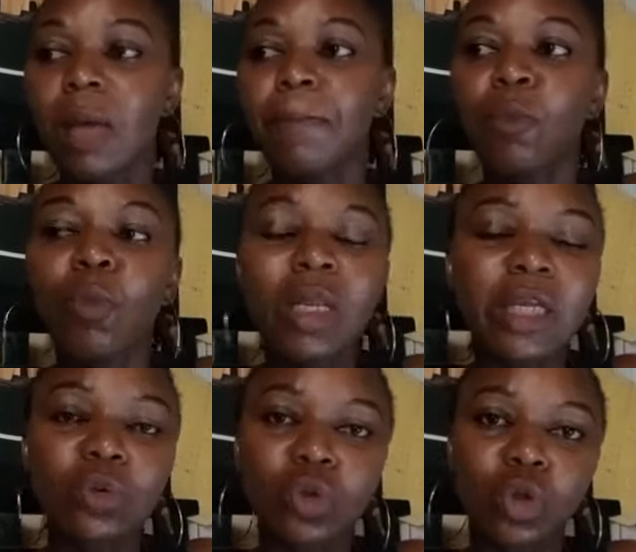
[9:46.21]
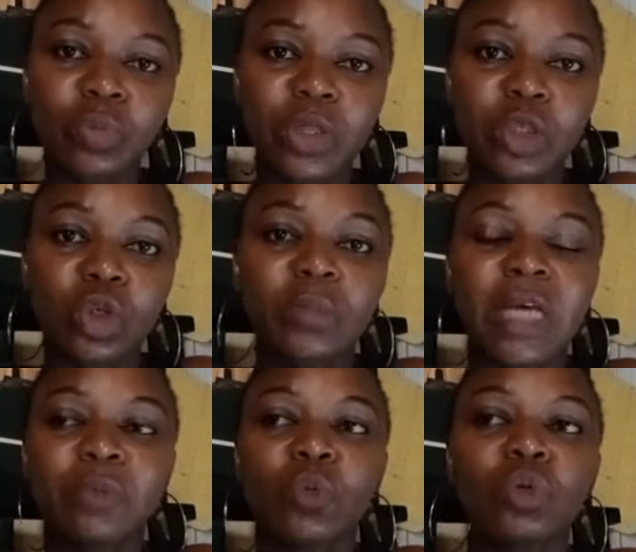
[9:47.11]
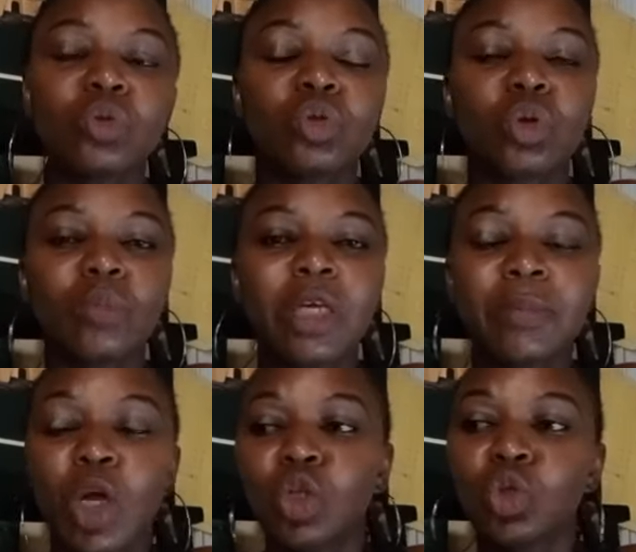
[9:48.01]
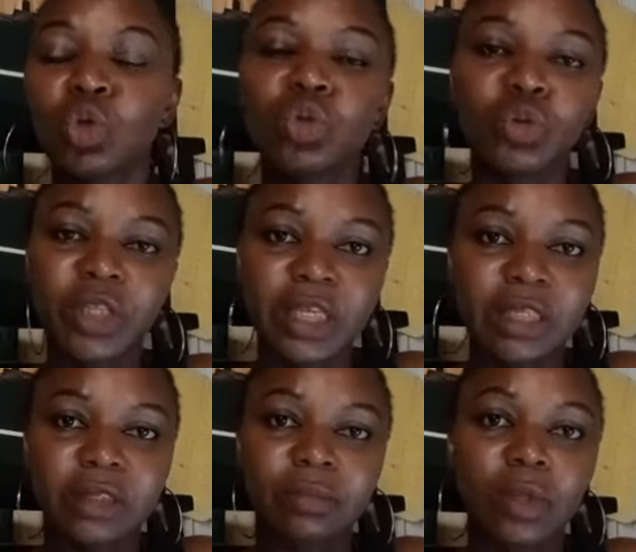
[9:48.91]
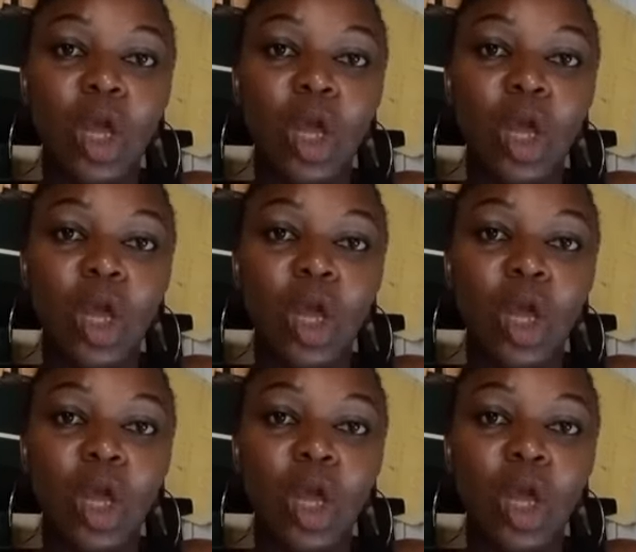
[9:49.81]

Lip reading: When they do something, sometimes you want to stop them. Don't do this.